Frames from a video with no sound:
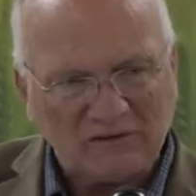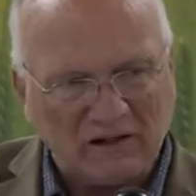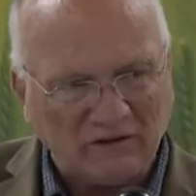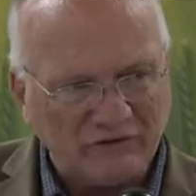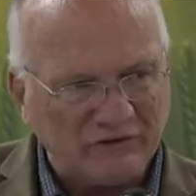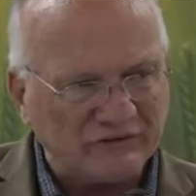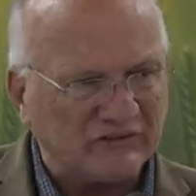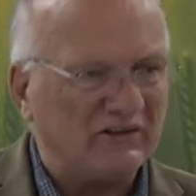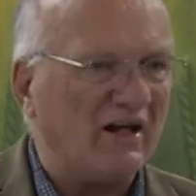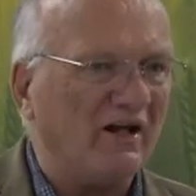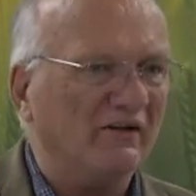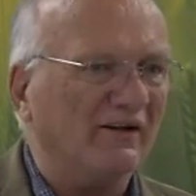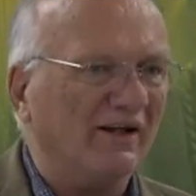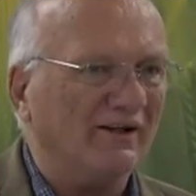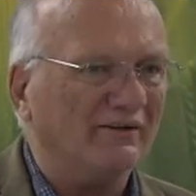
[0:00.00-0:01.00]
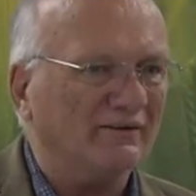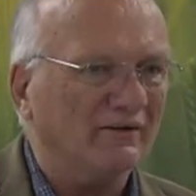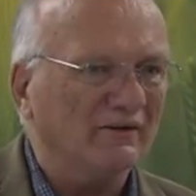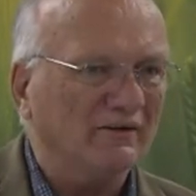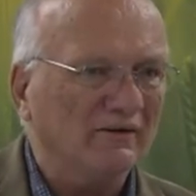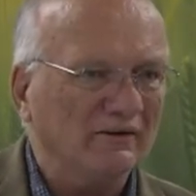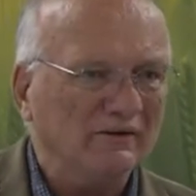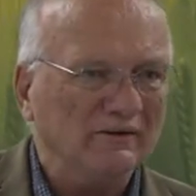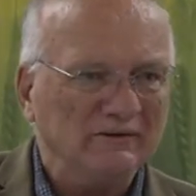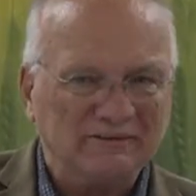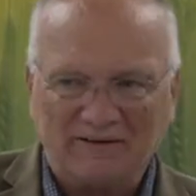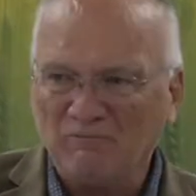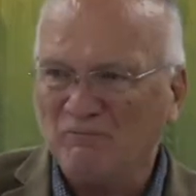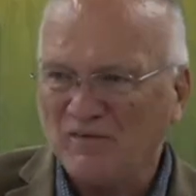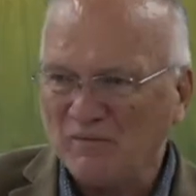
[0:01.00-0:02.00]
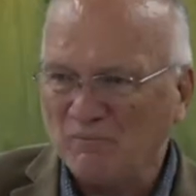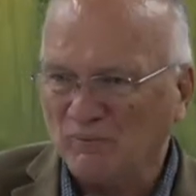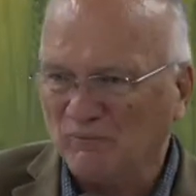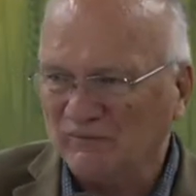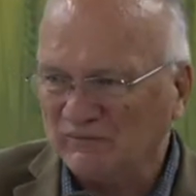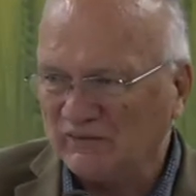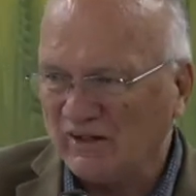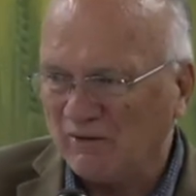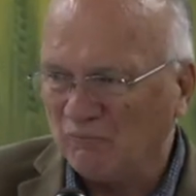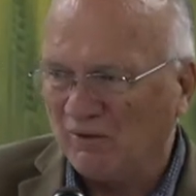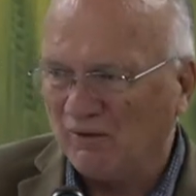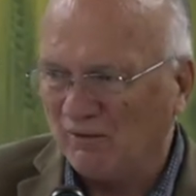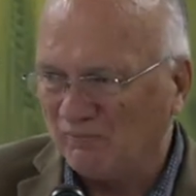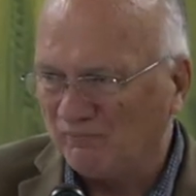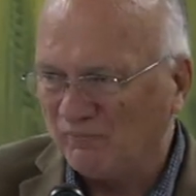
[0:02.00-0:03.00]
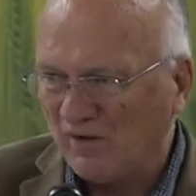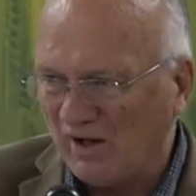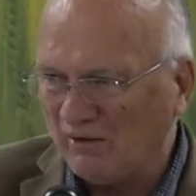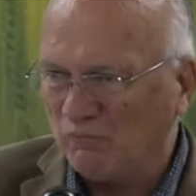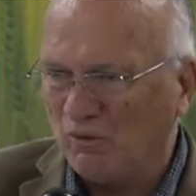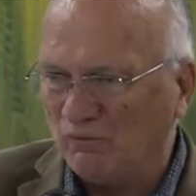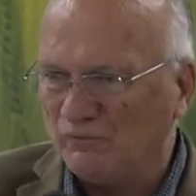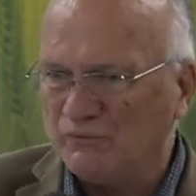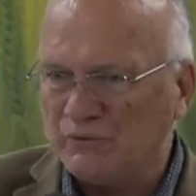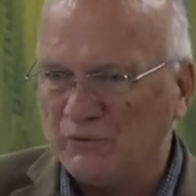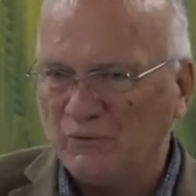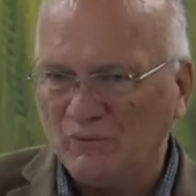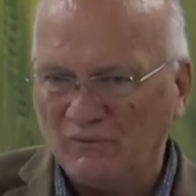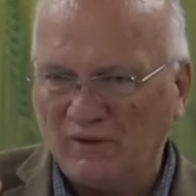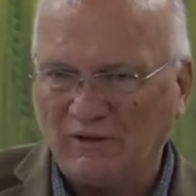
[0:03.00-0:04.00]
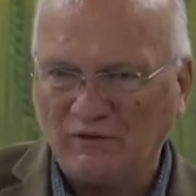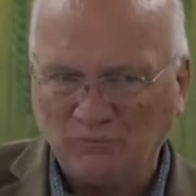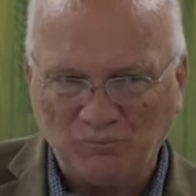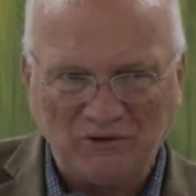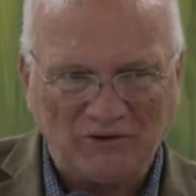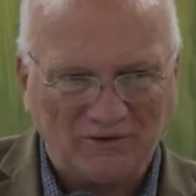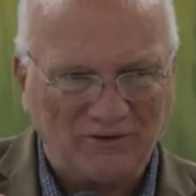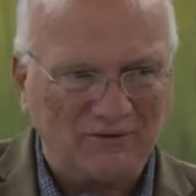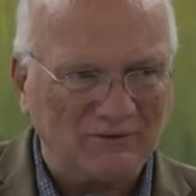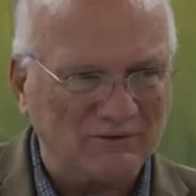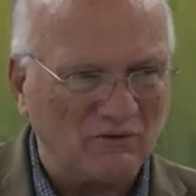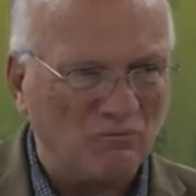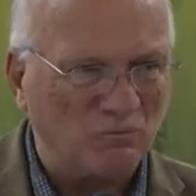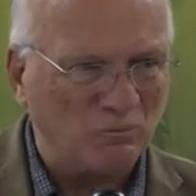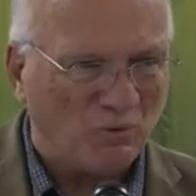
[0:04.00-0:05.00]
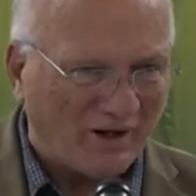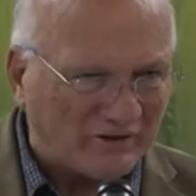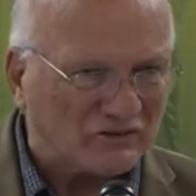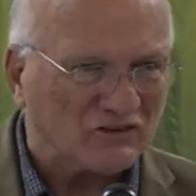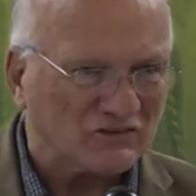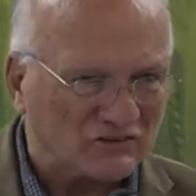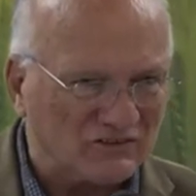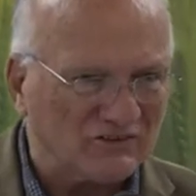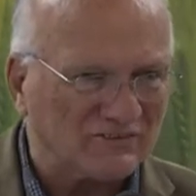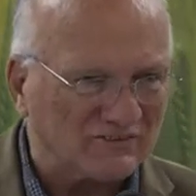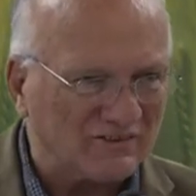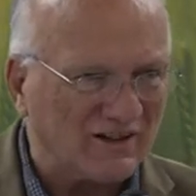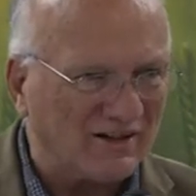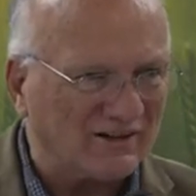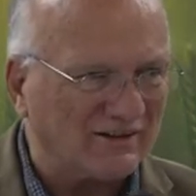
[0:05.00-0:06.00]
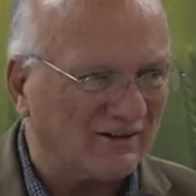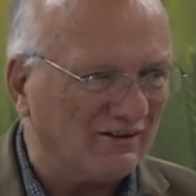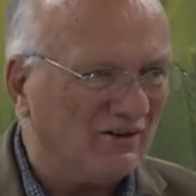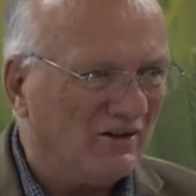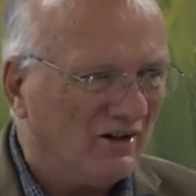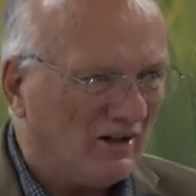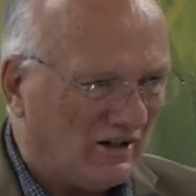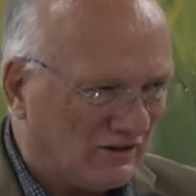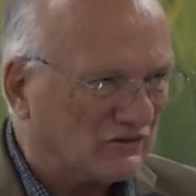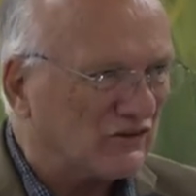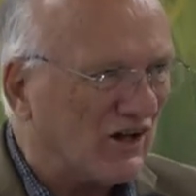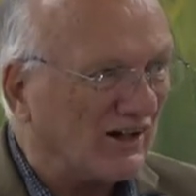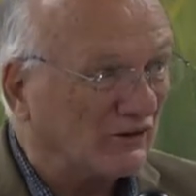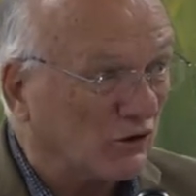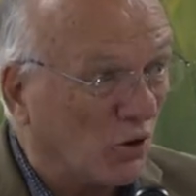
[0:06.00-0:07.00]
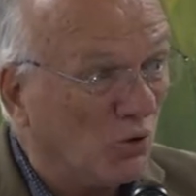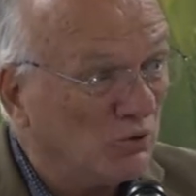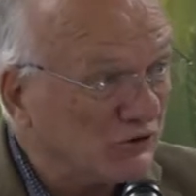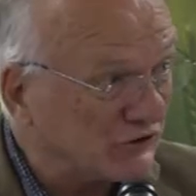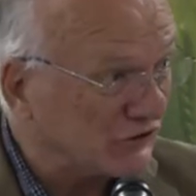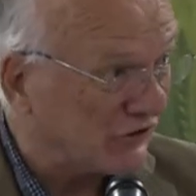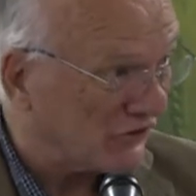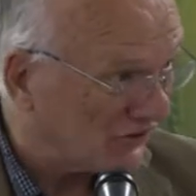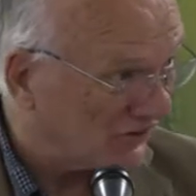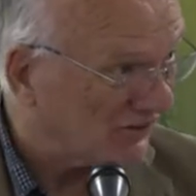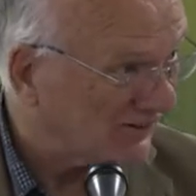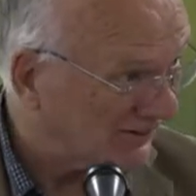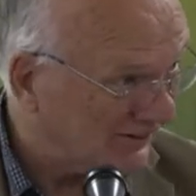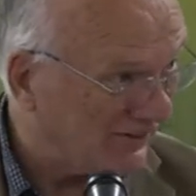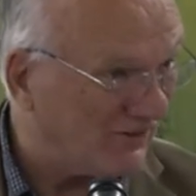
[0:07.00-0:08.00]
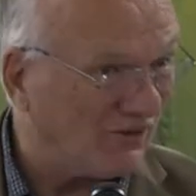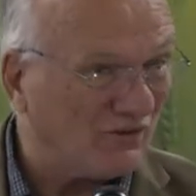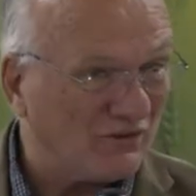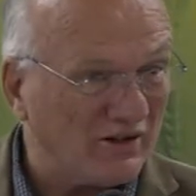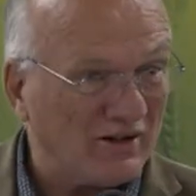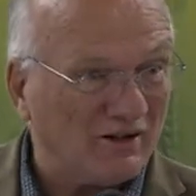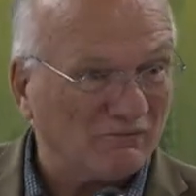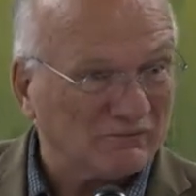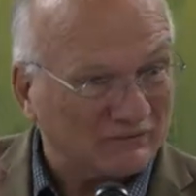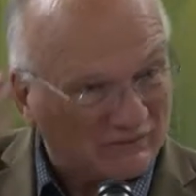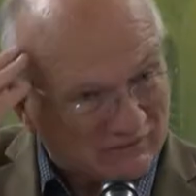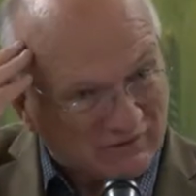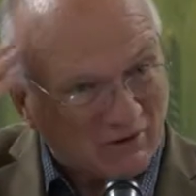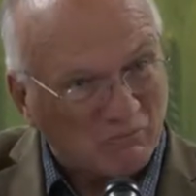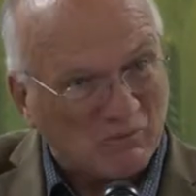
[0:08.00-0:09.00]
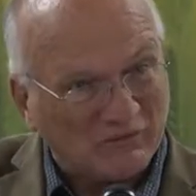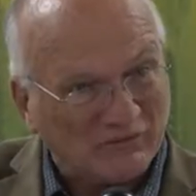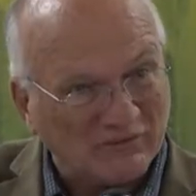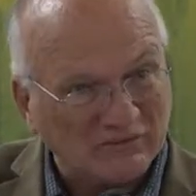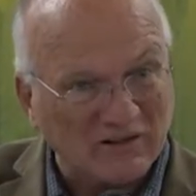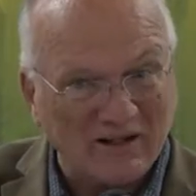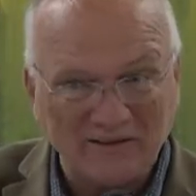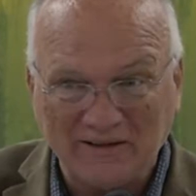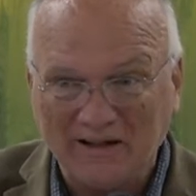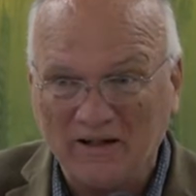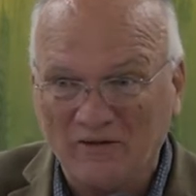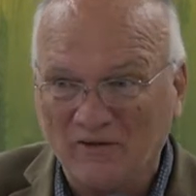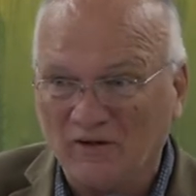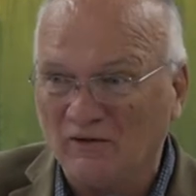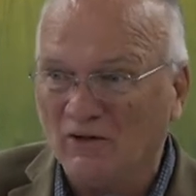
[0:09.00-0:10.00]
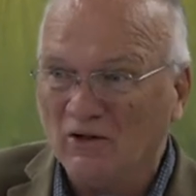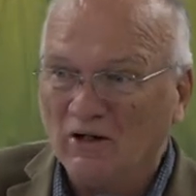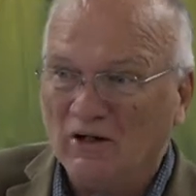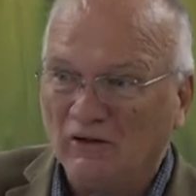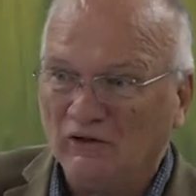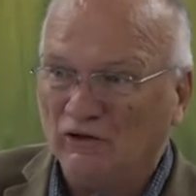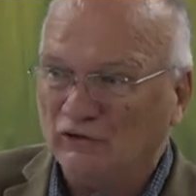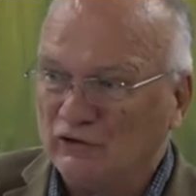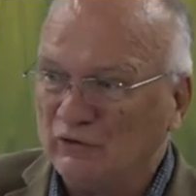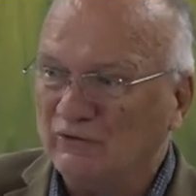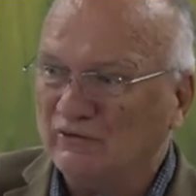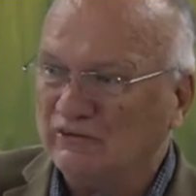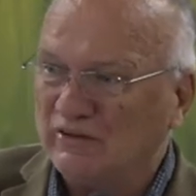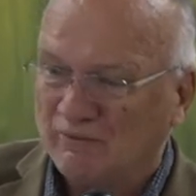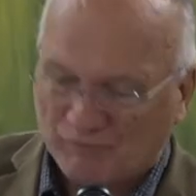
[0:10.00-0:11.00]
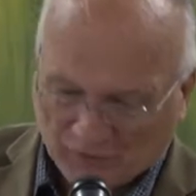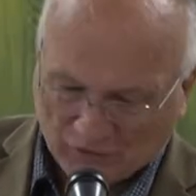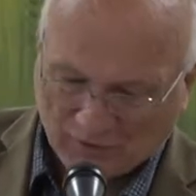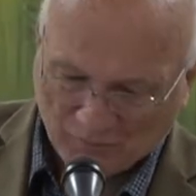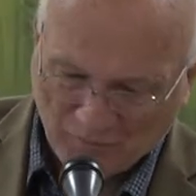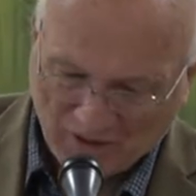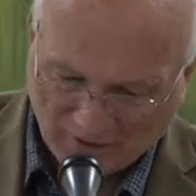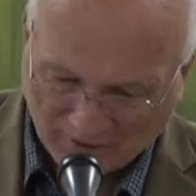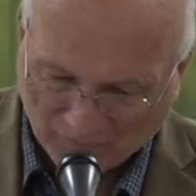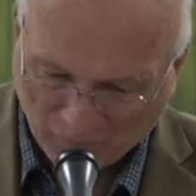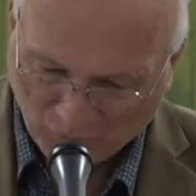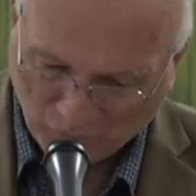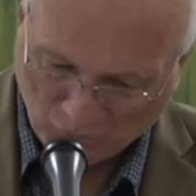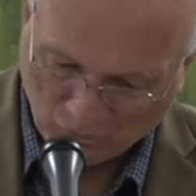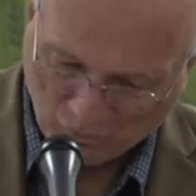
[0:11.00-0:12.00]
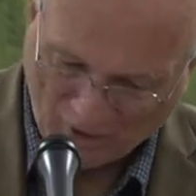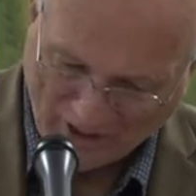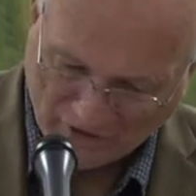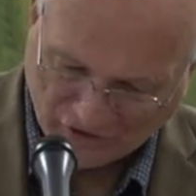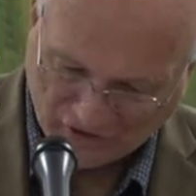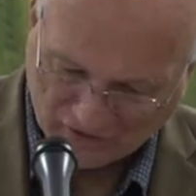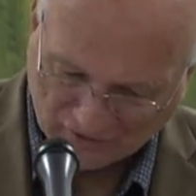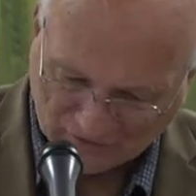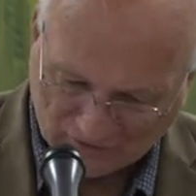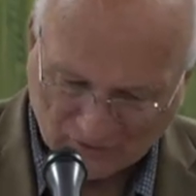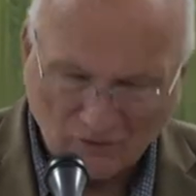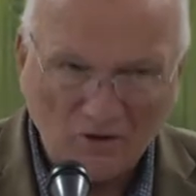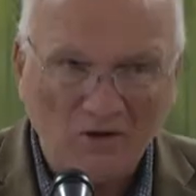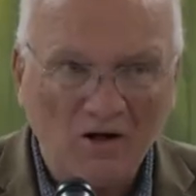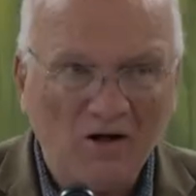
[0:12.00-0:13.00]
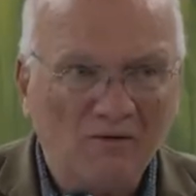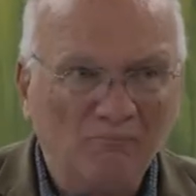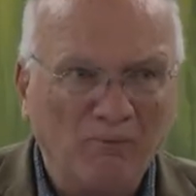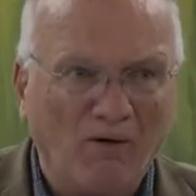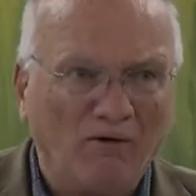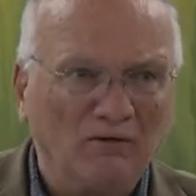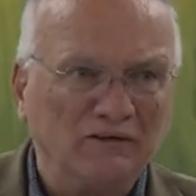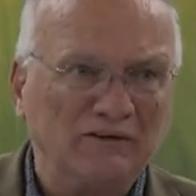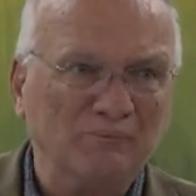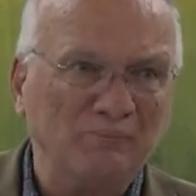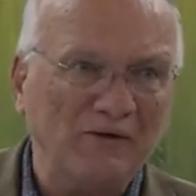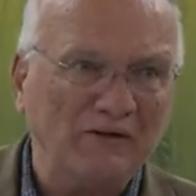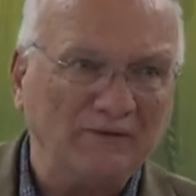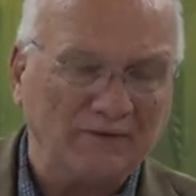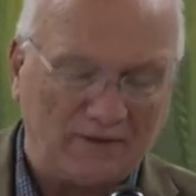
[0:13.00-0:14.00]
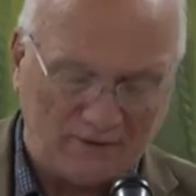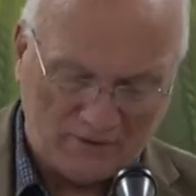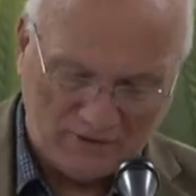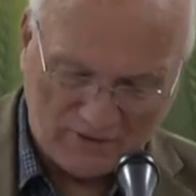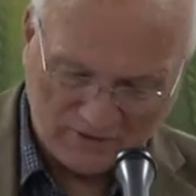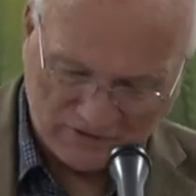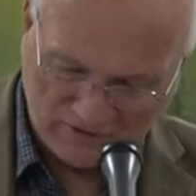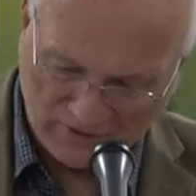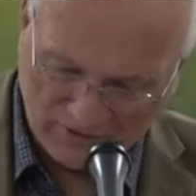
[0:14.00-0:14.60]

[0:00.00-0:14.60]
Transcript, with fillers: understand that. Some people will say, well, I won't do this because of righteousness' sake, and it's not kosher. You know, they almost come with this idea that they're doing something to make them righteous. Paul speaks on this